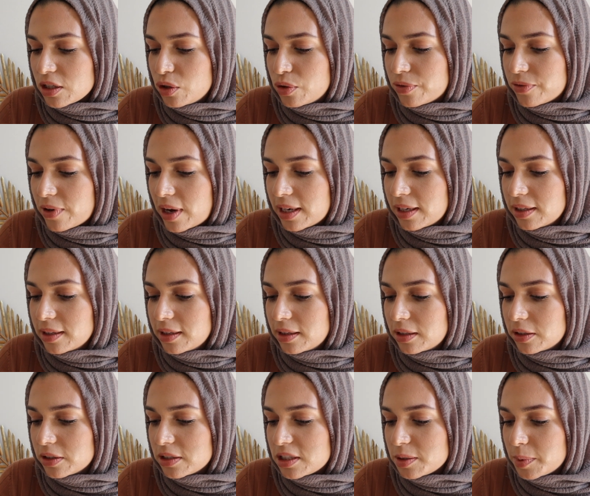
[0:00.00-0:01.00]
you finally
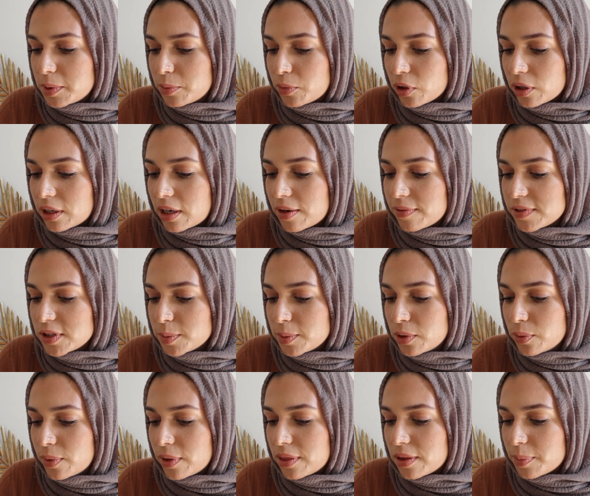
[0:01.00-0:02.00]
learn to be more
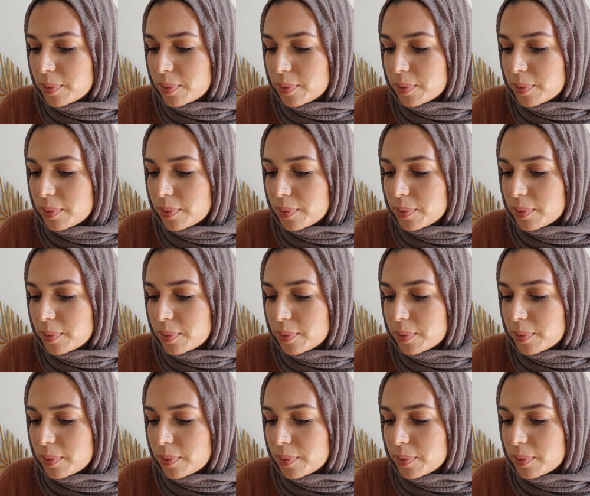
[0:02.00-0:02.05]
comfortable with